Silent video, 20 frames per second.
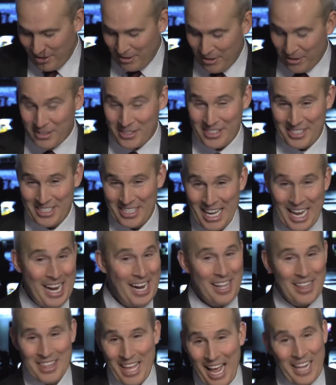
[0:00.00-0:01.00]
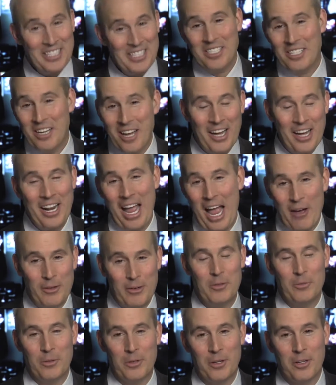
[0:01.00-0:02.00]
folks, that's not how
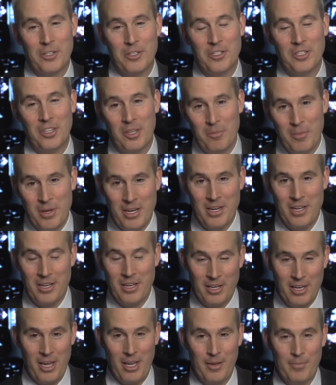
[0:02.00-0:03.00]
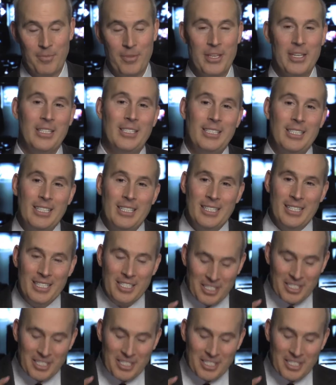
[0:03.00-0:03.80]
it works in the media game. The